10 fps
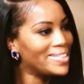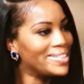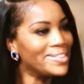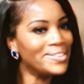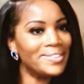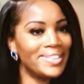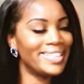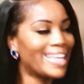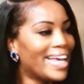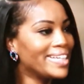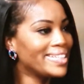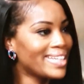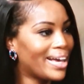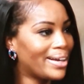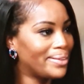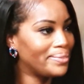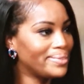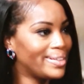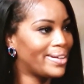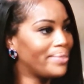I still, it's taking time,
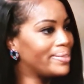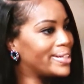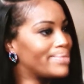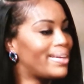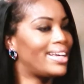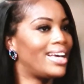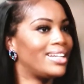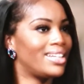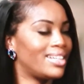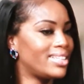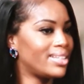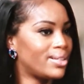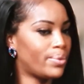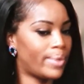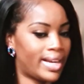okay. you know, because my dad didn't attend the